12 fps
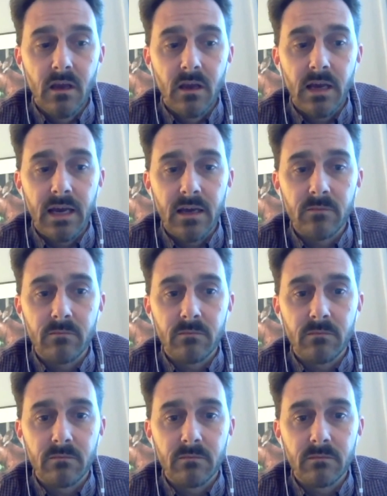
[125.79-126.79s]

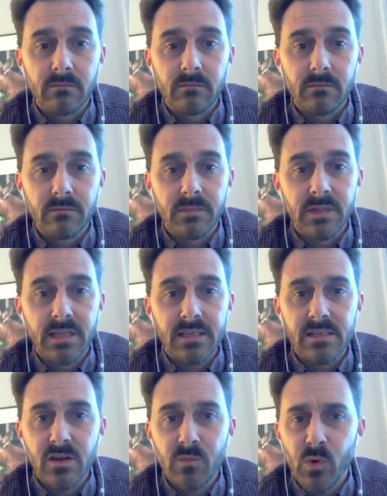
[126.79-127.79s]

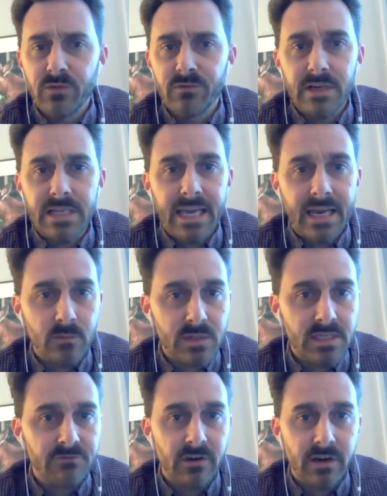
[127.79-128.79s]
There's no point really
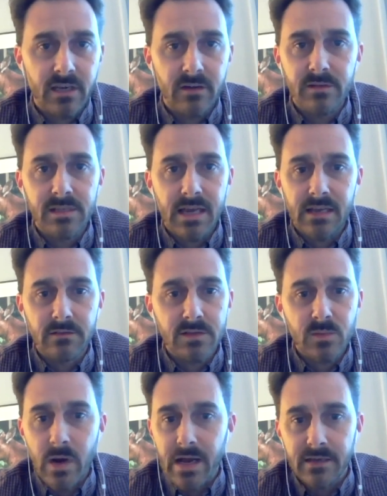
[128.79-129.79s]
counting rhinos
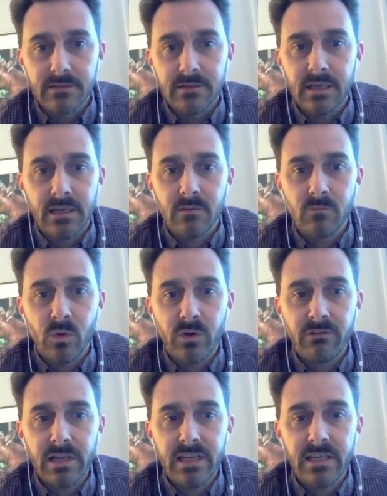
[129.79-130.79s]
elsewhere. We
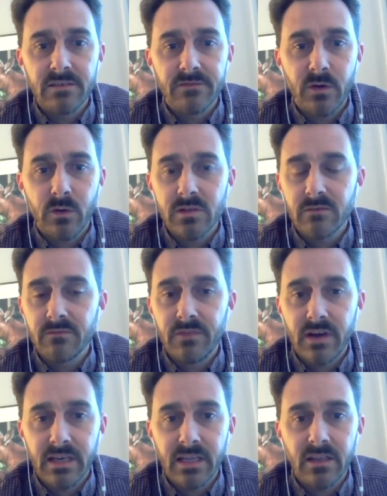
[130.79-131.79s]
really need to focus on
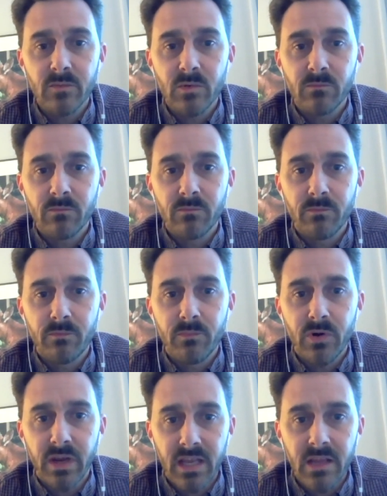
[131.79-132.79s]
finding them and
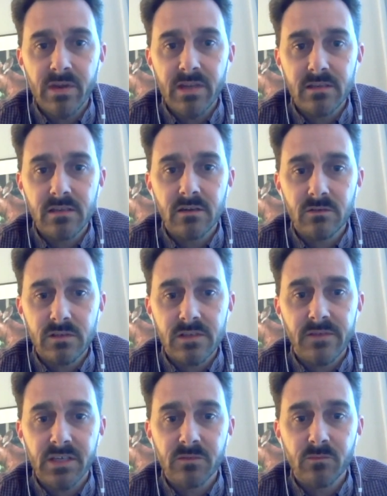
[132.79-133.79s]
bringing them into the
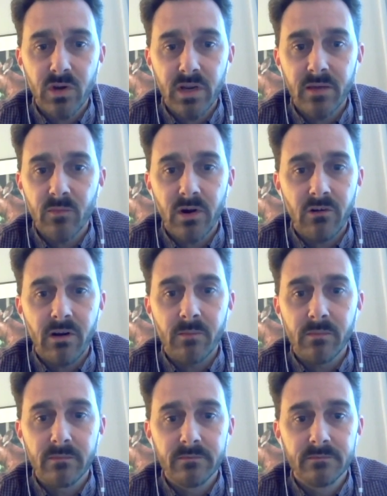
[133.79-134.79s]
conservation breeding
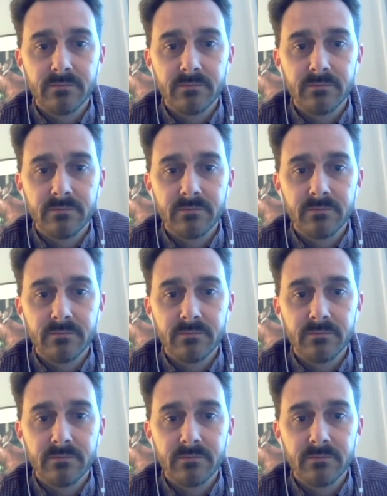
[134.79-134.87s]
program.